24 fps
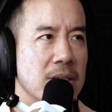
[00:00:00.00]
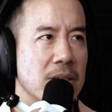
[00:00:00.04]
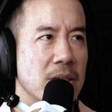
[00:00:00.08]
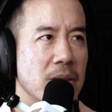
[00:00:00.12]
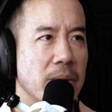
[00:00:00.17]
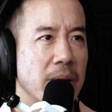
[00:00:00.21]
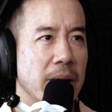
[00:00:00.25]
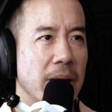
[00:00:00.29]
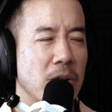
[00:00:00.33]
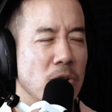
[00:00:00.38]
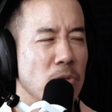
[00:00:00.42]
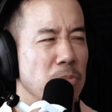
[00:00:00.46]
just
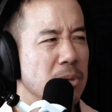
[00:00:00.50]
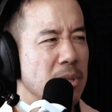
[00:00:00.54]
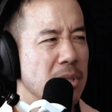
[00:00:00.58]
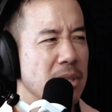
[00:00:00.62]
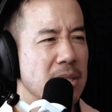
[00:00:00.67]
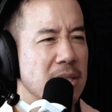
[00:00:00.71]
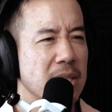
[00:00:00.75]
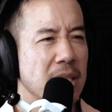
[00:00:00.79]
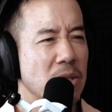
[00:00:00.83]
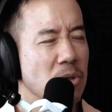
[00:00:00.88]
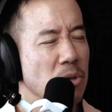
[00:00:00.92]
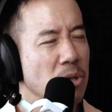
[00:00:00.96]
so
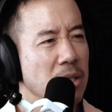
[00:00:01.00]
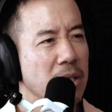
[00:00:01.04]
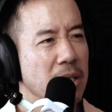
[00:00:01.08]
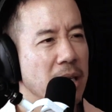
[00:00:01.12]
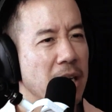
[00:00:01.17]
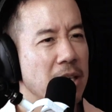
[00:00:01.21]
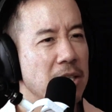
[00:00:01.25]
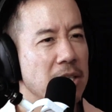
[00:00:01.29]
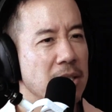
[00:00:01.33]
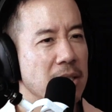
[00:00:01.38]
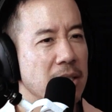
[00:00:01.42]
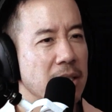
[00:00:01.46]
helpless. I
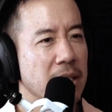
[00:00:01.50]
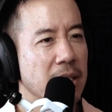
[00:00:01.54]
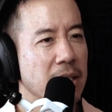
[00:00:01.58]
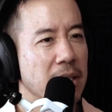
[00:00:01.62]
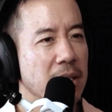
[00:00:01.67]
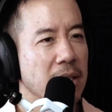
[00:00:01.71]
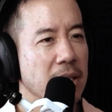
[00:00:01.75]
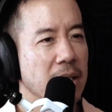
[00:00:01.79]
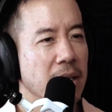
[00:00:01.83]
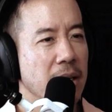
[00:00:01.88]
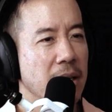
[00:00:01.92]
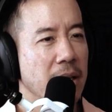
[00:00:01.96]
couldn't
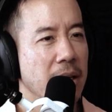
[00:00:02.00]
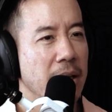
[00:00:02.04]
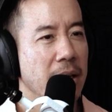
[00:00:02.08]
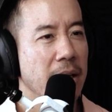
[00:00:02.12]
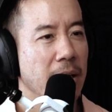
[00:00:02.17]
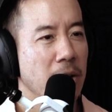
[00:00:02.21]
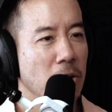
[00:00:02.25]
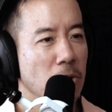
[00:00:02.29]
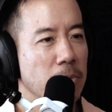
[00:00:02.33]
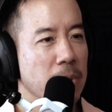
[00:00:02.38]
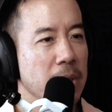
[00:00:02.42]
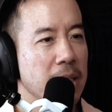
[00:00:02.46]
actually
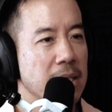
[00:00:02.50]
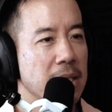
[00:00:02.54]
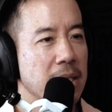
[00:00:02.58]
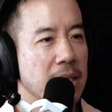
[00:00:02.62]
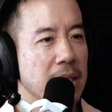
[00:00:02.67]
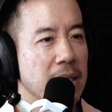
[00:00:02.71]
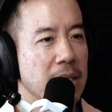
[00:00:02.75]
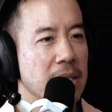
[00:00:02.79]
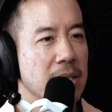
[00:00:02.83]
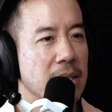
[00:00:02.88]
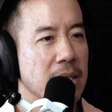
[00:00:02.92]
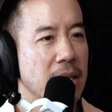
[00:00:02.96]
help these
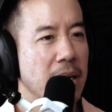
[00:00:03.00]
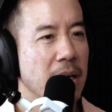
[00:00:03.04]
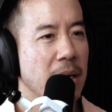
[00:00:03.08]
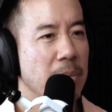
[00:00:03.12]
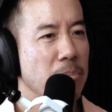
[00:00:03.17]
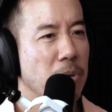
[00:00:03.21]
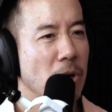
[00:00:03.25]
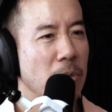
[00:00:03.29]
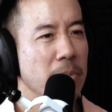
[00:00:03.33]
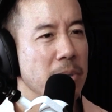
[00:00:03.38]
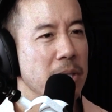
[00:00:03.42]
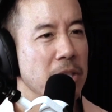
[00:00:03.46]
kids, and
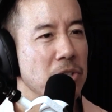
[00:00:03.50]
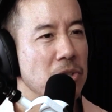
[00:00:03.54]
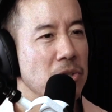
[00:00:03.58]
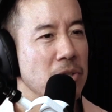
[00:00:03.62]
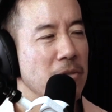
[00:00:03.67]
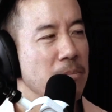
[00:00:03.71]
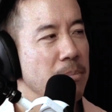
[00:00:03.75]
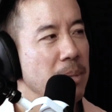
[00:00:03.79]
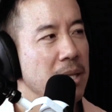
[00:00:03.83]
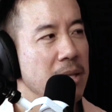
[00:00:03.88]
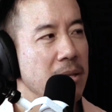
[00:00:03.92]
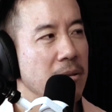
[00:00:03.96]
I probably
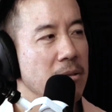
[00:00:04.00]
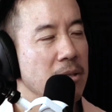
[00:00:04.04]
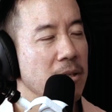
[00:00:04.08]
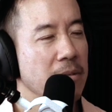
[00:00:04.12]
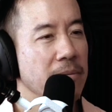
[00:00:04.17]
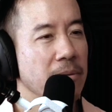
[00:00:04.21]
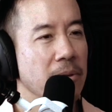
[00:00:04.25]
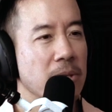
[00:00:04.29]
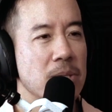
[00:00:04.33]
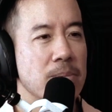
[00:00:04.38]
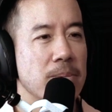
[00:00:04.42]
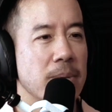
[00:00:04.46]
shouldn't have been there in
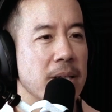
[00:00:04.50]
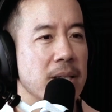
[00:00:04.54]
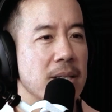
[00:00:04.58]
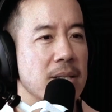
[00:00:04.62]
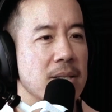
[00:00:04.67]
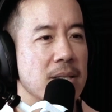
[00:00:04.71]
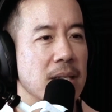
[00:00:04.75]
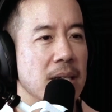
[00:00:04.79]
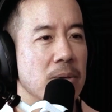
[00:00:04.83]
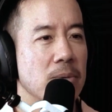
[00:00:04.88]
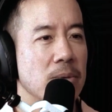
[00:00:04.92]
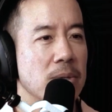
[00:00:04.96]
the first
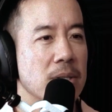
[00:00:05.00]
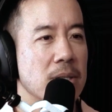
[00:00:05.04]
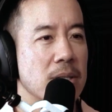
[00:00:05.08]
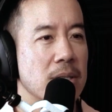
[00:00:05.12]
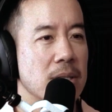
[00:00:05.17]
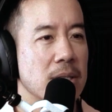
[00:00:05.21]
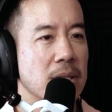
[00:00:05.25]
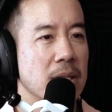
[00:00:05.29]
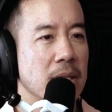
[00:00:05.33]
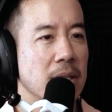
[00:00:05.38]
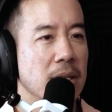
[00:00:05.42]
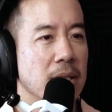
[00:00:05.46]
place. I
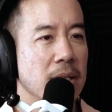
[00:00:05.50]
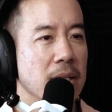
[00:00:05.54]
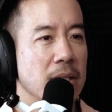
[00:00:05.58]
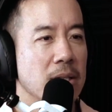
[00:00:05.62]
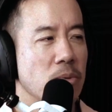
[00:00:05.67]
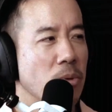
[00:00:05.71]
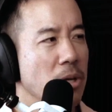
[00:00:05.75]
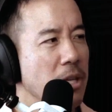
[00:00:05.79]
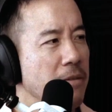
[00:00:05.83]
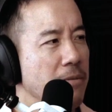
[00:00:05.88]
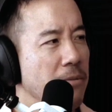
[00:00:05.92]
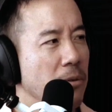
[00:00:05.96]
was
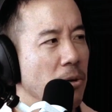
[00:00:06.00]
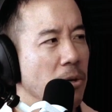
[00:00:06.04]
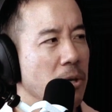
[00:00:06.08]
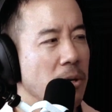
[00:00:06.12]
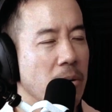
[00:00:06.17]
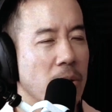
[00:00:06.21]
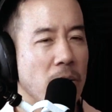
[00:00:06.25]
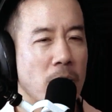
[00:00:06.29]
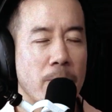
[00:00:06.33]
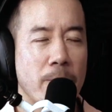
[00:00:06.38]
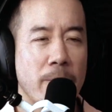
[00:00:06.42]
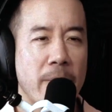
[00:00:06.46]

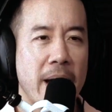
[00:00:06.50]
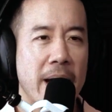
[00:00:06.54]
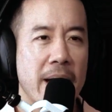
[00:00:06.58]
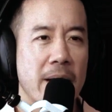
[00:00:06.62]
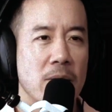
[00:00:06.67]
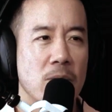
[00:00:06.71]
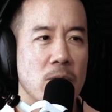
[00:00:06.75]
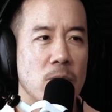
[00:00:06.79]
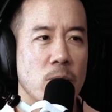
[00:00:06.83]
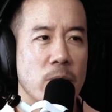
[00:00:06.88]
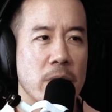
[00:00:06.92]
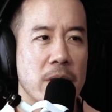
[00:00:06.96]
24-year-old
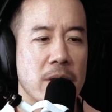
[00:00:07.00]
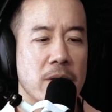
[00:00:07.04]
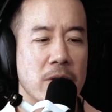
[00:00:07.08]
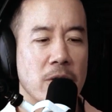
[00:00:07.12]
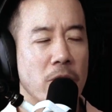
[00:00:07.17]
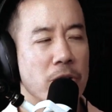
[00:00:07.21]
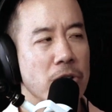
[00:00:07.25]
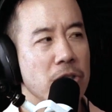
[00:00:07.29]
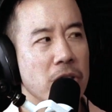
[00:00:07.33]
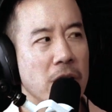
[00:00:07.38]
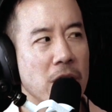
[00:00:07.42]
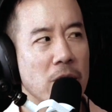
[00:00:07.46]
male with
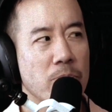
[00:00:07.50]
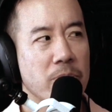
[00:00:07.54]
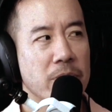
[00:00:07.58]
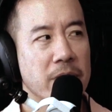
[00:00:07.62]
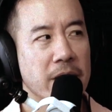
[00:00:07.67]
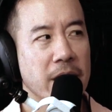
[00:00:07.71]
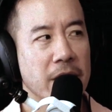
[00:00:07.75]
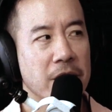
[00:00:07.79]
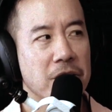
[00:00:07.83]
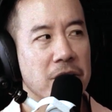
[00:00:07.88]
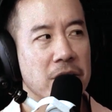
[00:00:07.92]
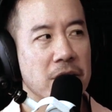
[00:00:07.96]
no child
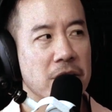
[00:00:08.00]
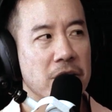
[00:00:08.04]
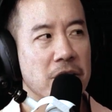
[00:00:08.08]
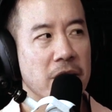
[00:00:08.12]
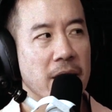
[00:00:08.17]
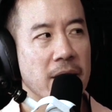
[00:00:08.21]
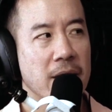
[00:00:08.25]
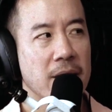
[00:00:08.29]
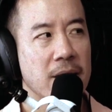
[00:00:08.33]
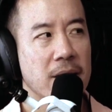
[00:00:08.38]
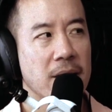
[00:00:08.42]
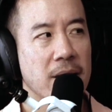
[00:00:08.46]
protection
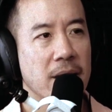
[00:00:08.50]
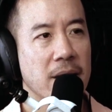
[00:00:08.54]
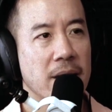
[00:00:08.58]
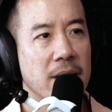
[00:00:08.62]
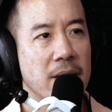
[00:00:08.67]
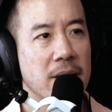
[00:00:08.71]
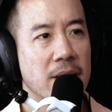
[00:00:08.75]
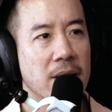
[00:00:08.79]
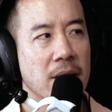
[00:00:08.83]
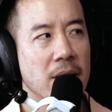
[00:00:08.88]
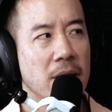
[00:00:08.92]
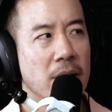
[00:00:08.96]
check
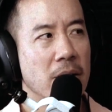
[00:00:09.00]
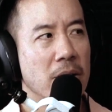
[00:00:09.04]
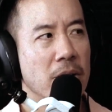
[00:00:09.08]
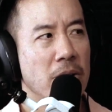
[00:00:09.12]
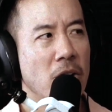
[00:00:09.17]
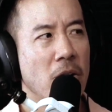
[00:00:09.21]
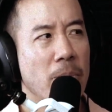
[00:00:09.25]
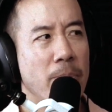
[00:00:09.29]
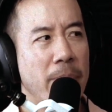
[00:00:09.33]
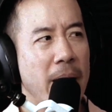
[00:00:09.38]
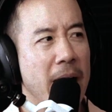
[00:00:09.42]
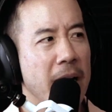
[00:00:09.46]
and
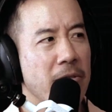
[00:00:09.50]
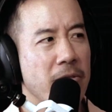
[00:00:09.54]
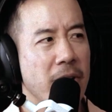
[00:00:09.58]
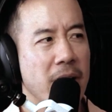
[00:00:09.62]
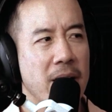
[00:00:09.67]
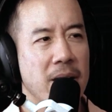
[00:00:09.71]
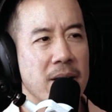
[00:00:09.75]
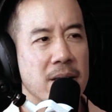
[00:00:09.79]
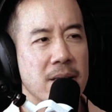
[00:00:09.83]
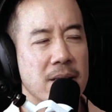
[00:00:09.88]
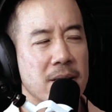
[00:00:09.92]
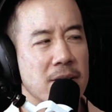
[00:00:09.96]
no
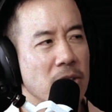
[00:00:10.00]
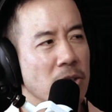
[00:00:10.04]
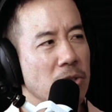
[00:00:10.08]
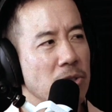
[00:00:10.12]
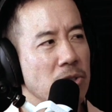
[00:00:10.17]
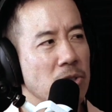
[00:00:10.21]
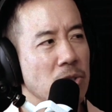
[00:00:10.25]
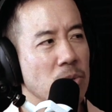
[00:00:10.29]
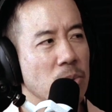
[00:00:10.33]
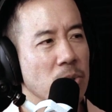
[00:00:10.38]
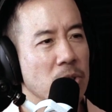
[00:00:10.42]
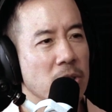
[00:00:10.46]
background in
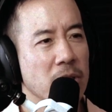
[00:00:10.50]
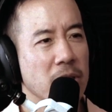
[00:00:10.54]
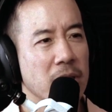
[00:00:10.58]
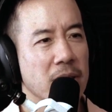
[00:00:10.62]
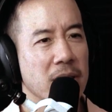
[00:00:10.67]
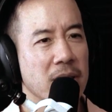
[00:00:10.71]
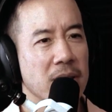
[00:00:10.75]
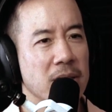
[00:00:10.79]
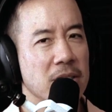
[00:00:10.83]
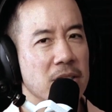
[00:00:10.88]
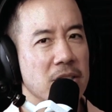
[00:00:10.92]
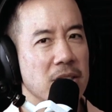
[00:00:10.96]
social
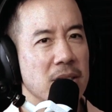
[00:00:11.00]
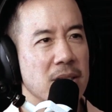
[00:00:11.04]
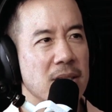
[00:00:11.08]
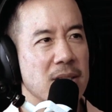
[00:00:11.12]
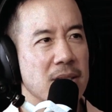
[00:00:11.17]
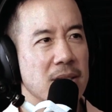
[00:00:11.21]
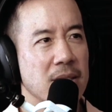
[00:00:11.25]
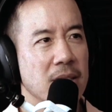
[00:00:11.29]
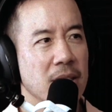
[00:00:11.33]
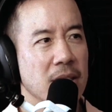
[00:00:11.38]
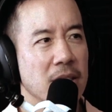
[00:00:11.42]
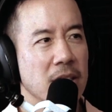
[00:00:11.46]
work and
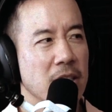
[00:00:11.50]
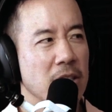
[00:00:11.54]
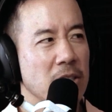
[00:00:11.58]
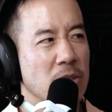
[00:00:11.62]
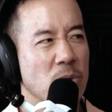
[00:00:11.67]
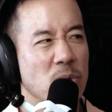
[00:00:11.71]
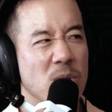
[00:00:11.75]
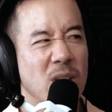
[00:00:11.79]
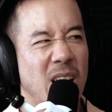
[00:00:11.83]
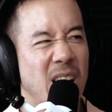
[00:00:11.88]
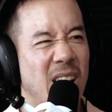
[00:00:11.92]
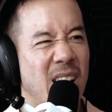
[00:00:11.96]
just a
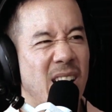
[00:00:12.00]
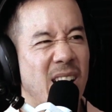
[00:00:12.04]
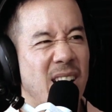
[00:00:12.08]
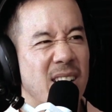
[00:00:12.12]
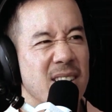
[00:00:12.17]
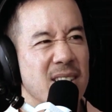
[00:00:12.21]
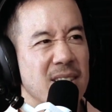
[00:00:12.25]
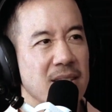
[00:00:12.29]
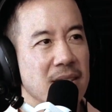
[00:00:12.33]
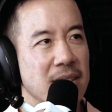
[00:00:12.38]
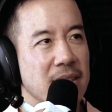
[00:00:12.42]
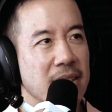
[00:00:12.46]
good
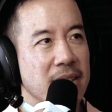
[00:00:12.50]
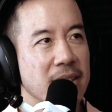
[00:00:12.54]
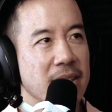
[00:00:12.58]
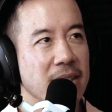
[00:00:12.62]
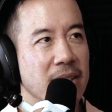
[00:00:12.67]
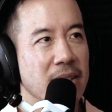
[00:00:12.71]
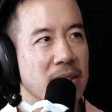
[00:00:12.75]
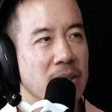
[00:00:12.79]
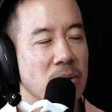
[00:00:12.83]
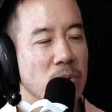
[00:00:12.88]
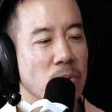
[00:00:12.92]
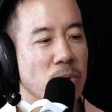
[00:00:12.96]
heart,
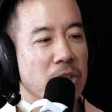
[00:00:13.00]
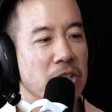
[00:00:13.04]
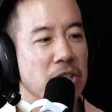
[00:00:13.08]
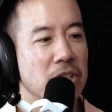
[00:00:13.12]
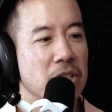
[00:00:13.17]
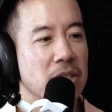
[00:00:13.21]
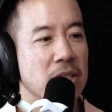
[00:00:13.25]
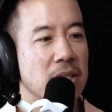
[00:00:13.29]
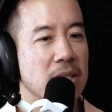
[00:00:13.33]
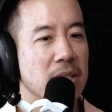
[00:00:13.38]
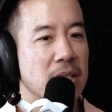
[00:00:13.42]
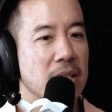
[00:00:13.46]

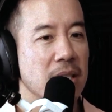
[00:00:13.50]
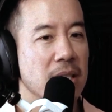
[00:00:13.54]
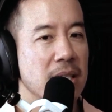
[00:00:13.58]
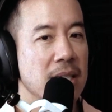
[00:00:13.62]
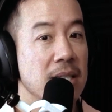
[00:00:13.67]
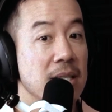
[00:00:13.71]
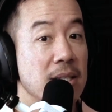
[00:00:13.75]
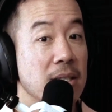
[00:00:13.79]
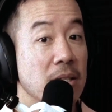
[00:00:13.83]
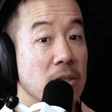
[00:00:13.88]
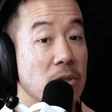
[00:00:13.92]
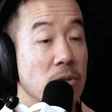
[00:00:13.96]
which
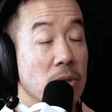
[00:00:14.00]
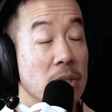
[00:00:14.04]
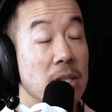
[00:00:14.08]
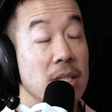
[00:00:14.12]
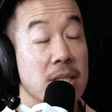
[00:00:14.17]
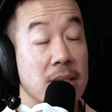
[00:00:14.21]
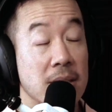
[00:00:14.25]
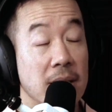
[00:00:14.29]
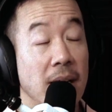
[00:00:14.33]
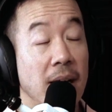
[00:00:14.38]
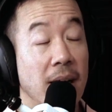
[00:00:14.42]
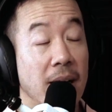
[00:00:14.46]
is a
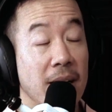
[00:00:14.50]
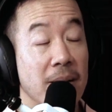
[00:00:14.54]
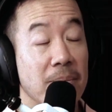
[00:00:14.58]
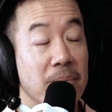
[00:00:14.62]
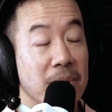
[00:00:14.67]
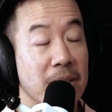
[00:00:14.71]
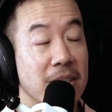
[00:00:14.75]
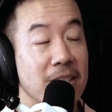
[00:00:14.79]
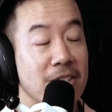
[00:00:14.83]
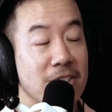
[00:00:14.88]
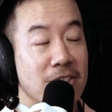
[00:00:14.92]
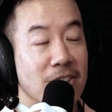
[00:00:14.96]
good
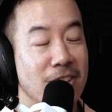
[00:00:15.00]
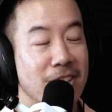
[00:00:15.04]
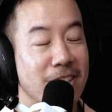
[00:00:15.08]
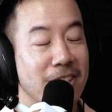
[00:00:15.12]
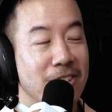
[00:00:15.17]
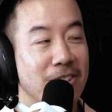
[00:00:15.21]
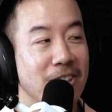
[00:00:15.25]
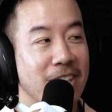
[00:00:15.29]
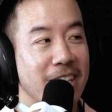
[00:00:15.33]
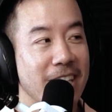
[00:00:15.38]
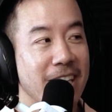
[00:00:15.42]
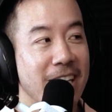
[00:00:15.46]
start, but it's
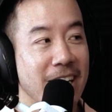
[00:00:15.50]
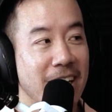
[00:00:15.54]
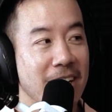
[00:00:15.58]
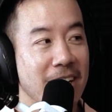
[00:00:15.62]
certainly not